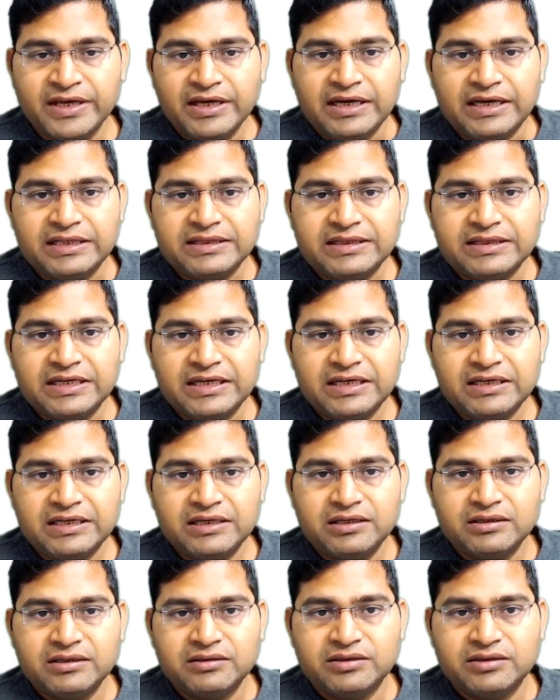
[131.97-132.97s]
and
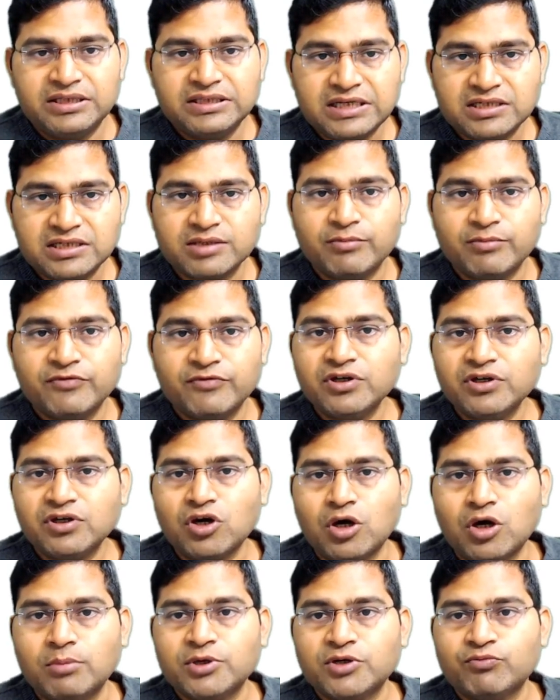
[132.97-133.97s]
then these are some of the
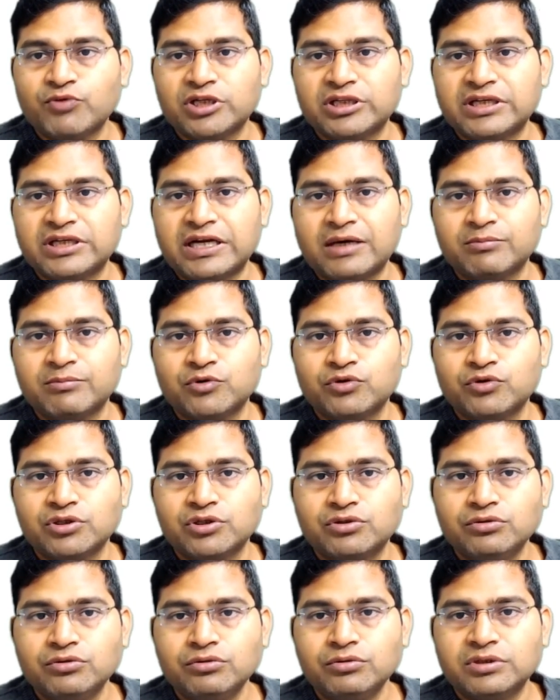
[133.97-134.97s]
common one that I'm going
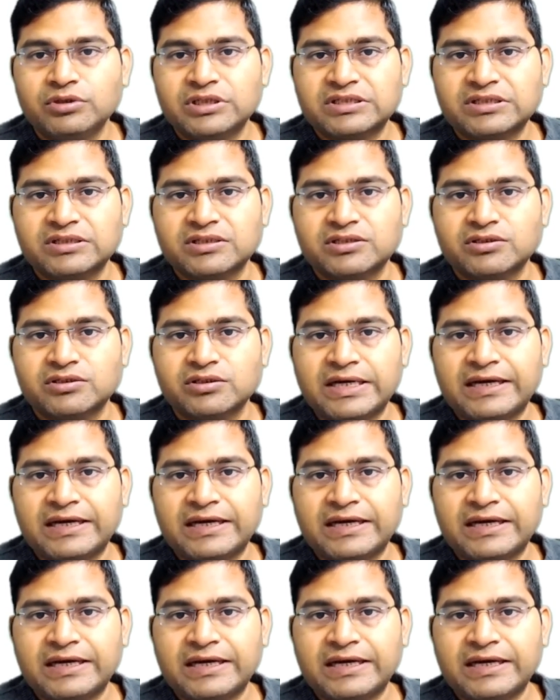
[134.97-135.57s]
to discuss.